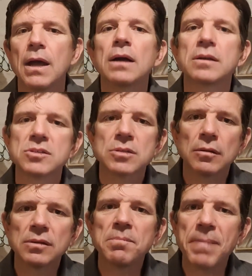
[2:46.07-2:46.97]
A
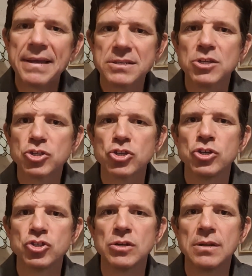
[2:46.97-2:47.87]
consultant plastic
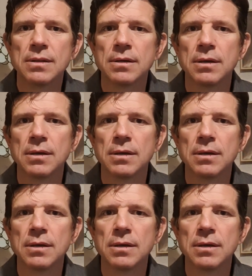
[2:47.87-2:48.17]
surgeon in